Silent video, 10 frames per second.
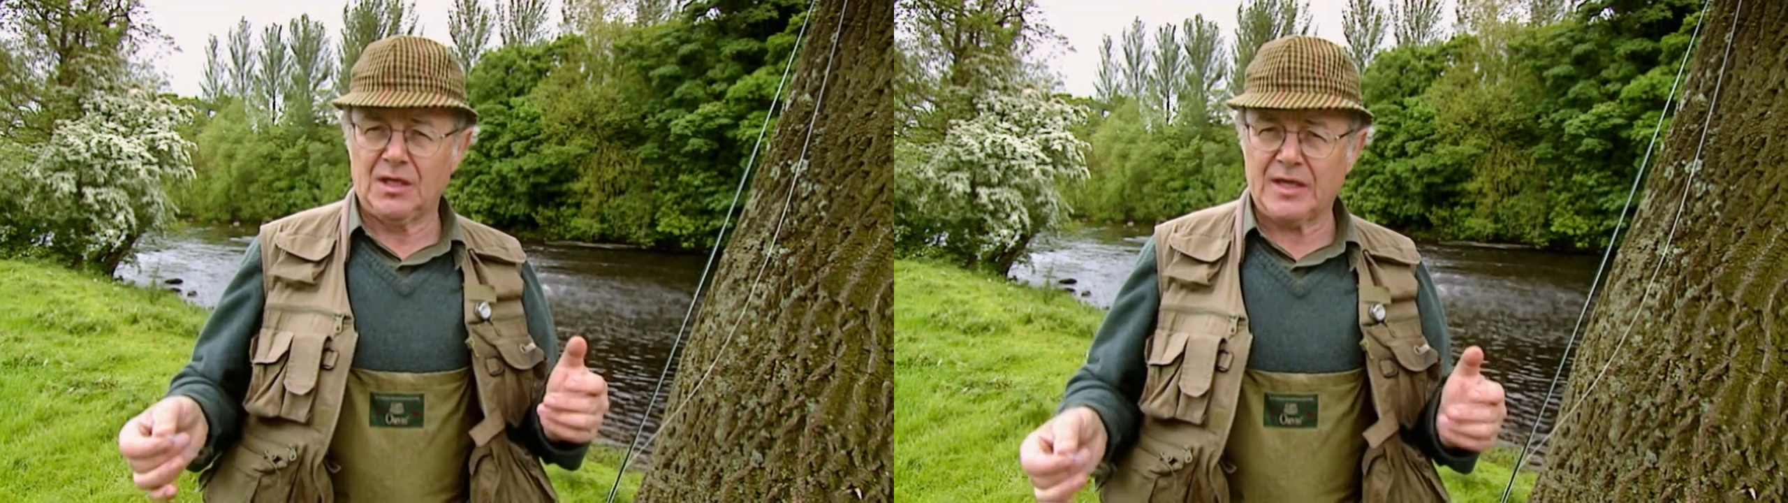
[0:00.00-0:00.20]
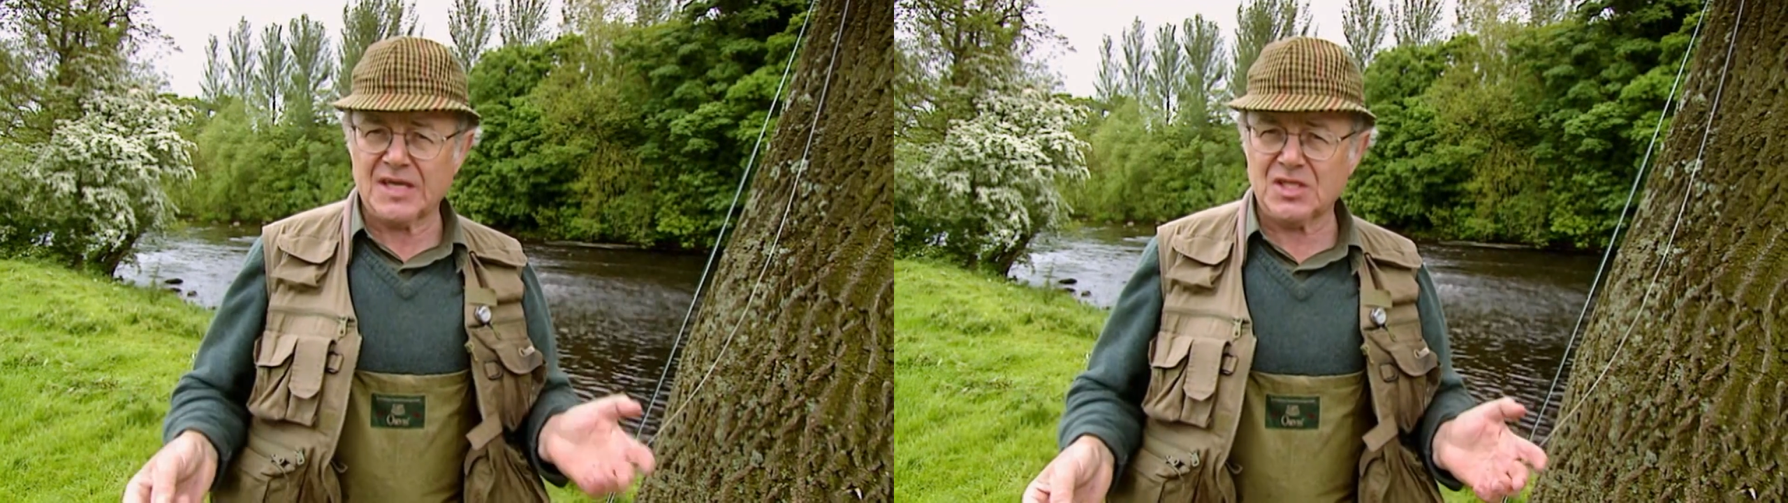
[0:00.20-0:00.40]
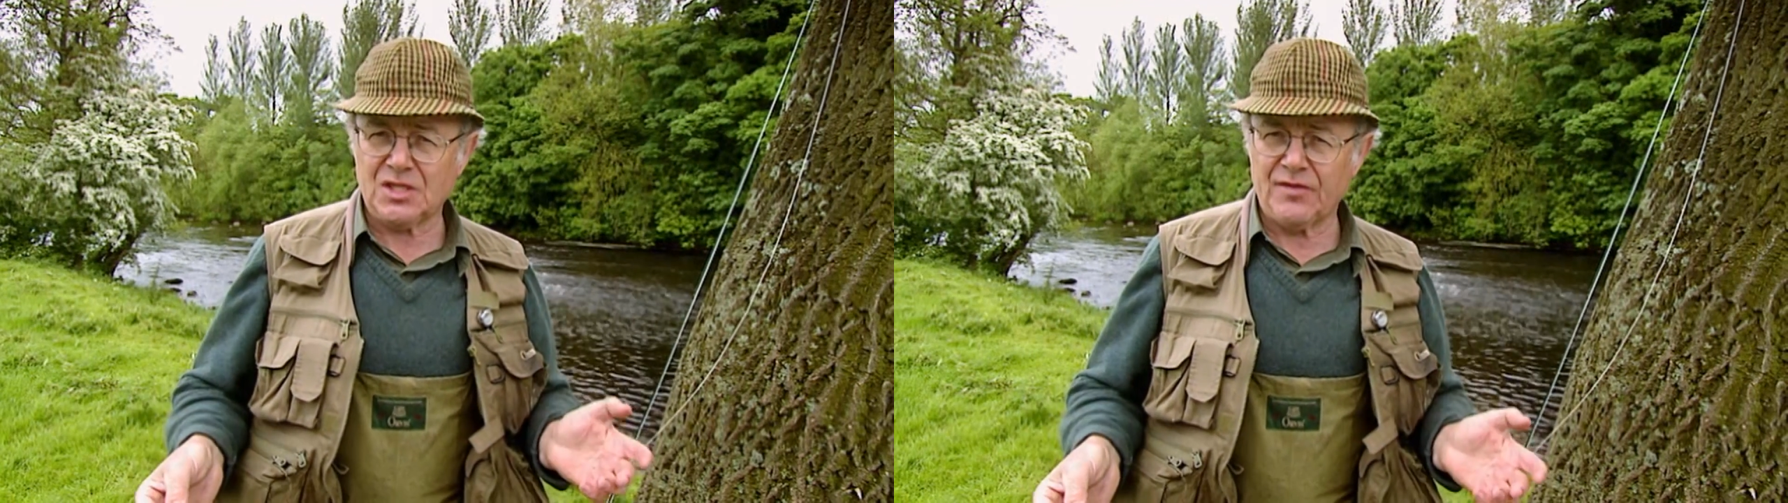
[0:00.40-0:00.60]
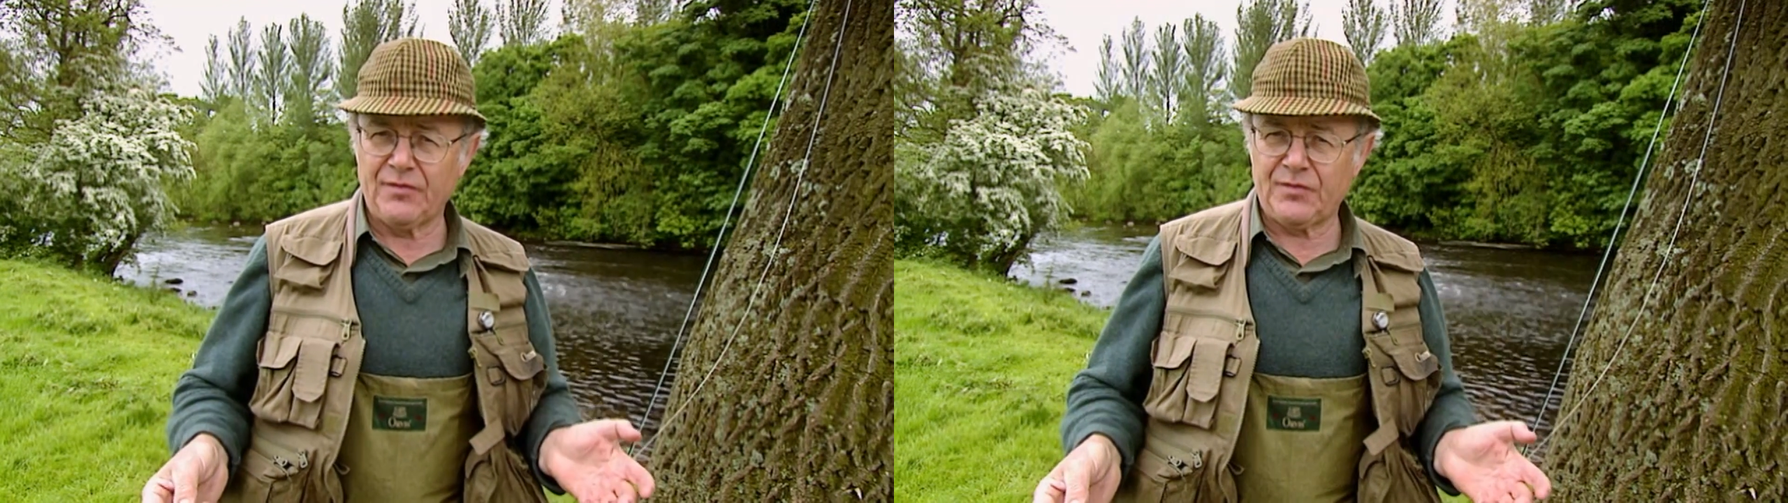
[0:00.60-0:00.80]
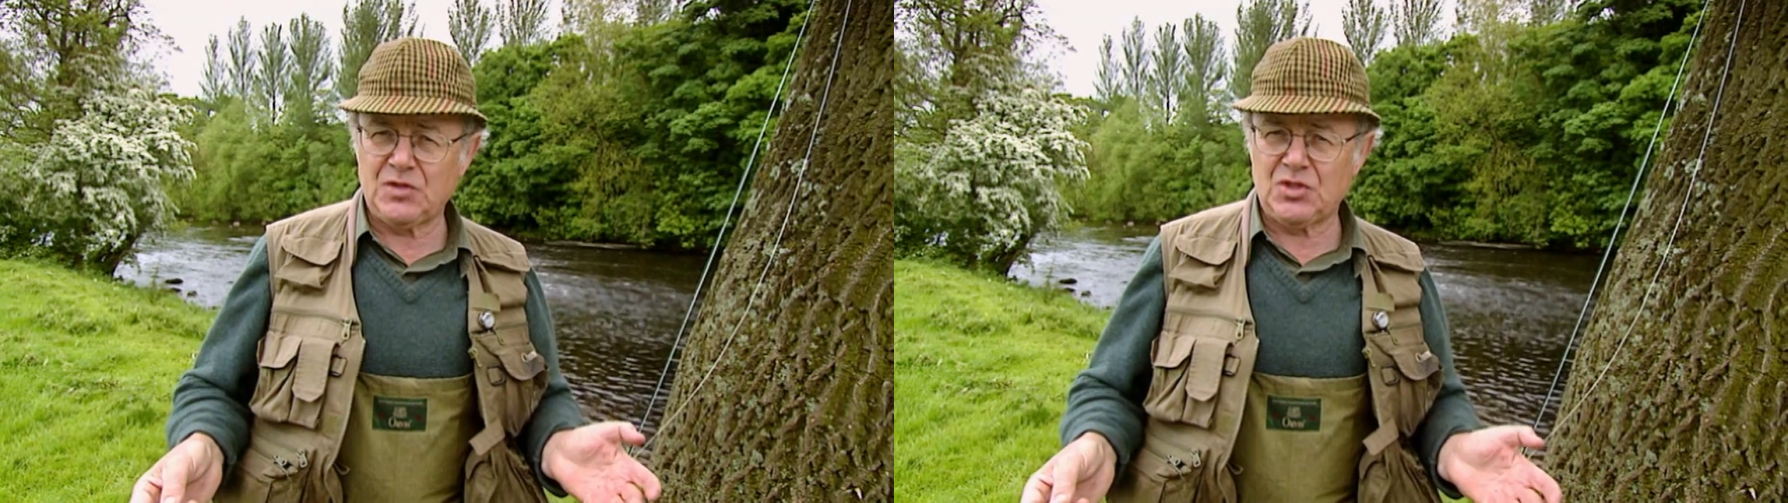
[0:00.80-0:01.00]
casts
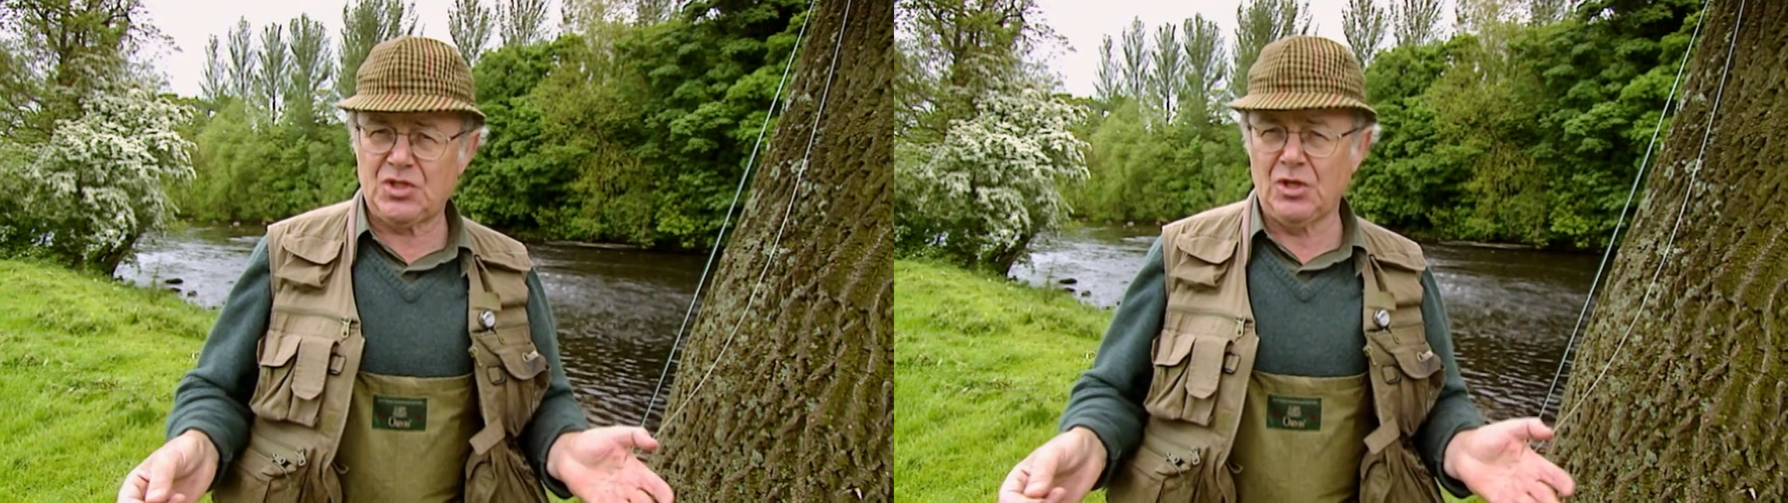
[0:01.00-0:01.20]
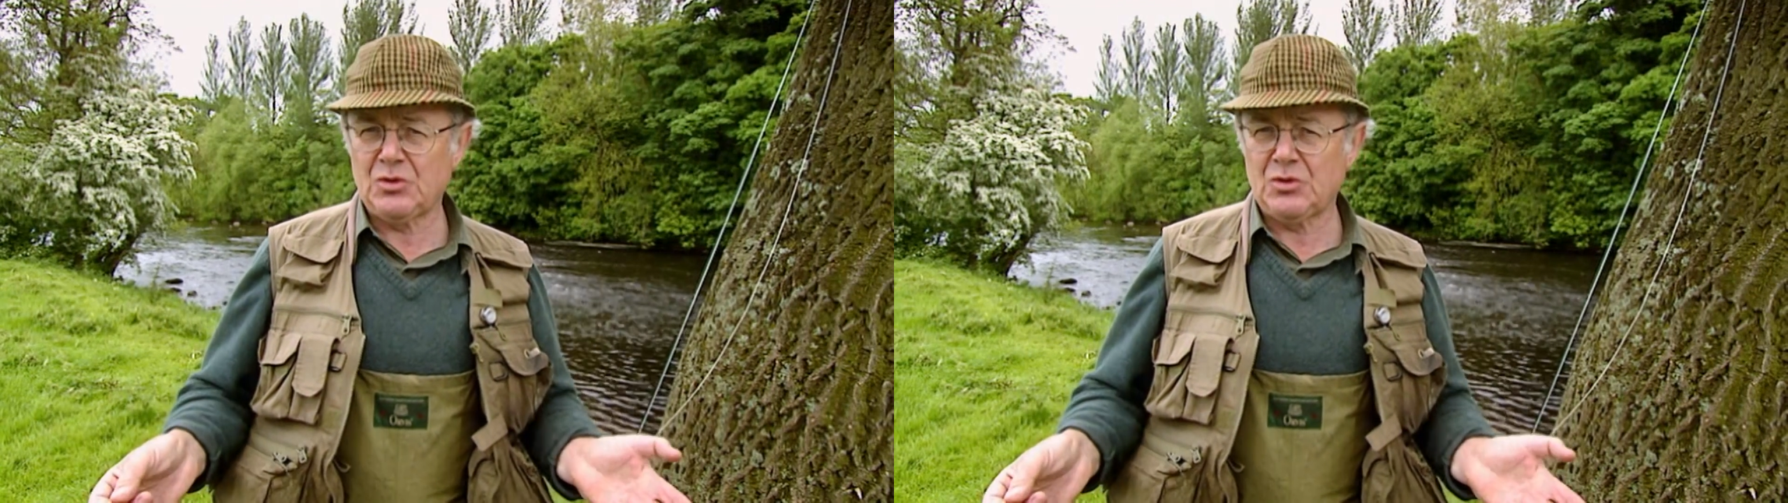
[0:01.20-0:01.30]
of 2